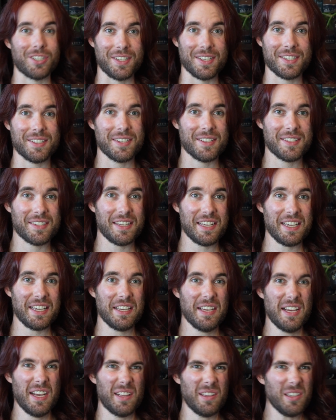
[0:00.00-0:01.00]
this to
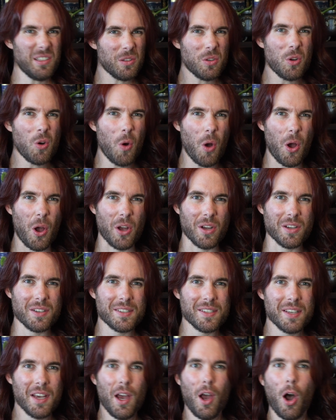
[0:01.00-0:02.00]
see little
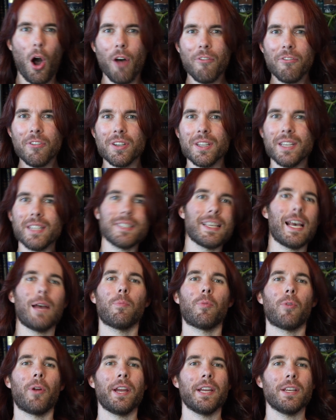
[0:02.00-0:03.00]
quirks. Often it's our
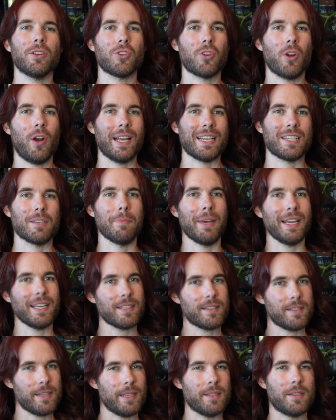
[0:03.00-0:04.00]
brain trying to make
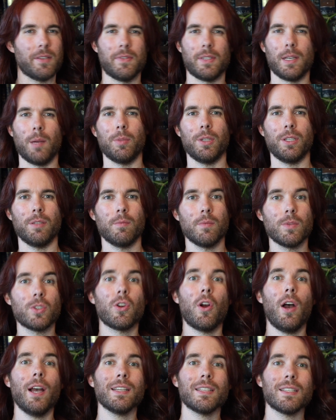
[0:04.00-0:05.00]
sense of something,
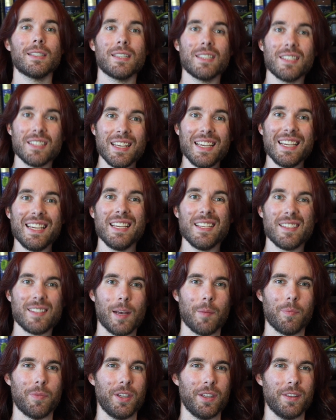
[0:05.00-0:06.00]
trying to see
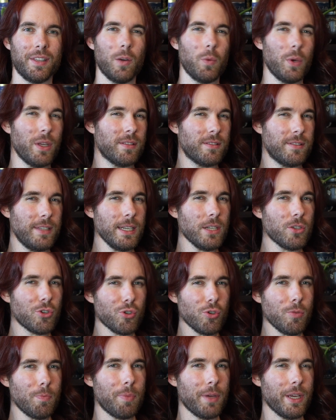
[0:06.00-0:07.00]
something that we think
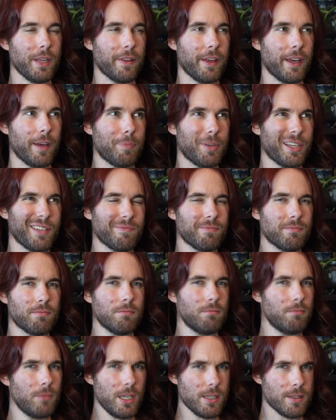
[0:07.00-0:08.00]
should be there, but
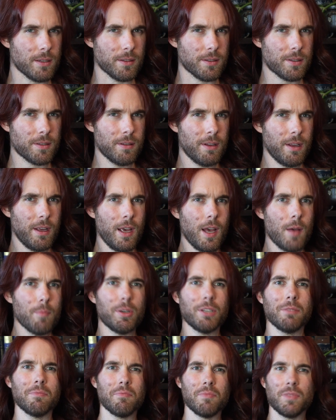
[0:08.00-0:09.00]
isn't.
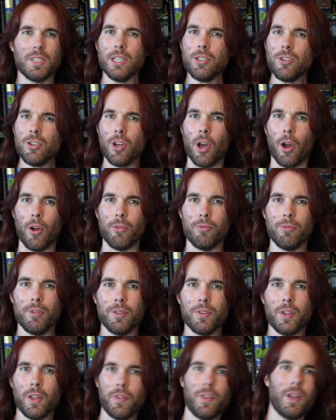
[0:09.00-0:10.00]
But did you know
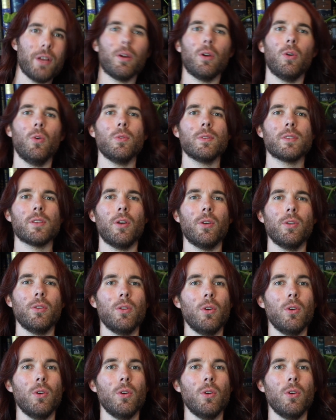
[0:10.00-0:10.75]
that there are also